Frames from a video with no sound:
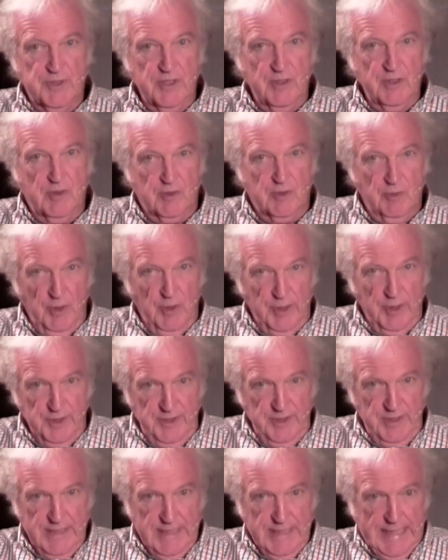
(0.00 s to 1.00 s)
Croydon,
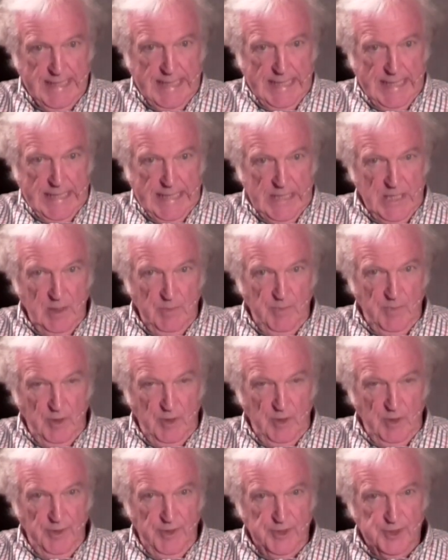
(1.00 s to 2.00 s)

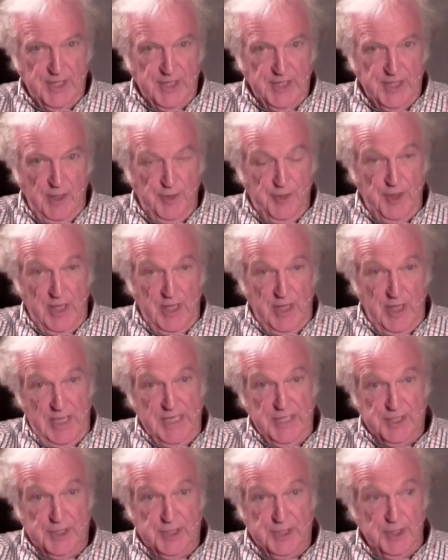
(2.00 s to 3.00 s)
on the
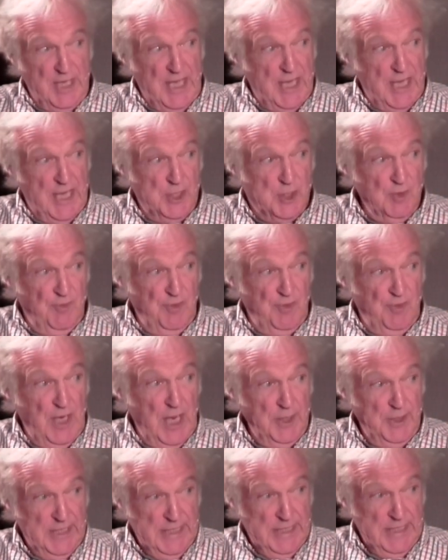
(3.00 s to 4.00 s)
southeastern edge of
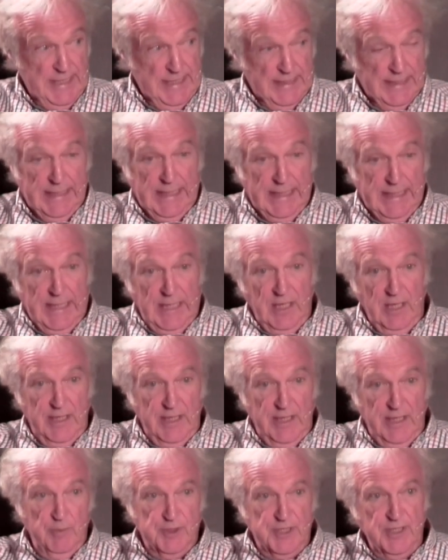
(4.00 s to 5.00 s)
London.
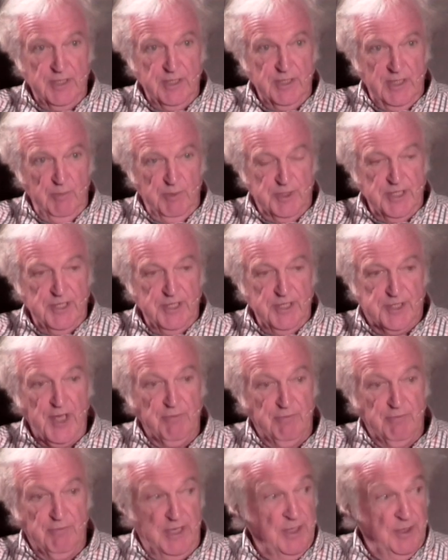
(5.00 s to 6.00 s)
It was in
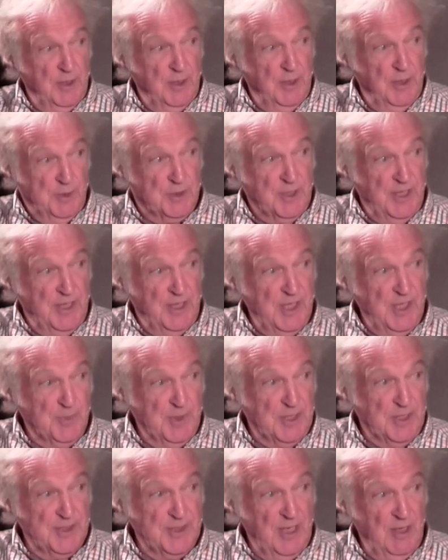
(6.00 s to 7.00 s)
Surrey in those days, but
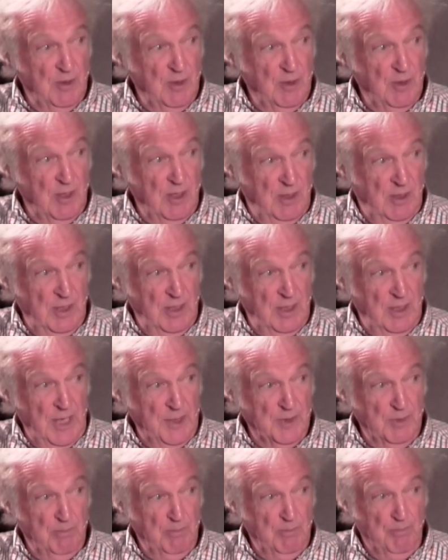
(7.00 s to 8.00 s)
it's now a
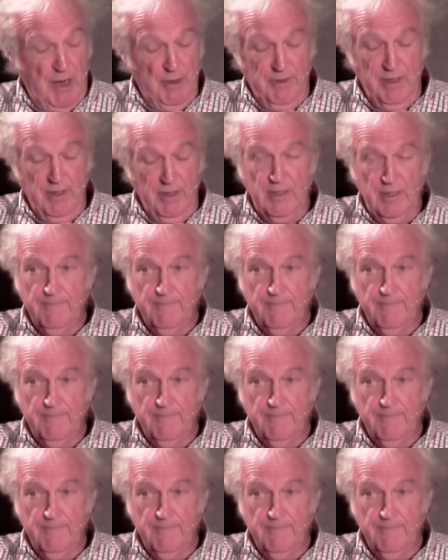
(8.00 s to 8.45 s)
London borough.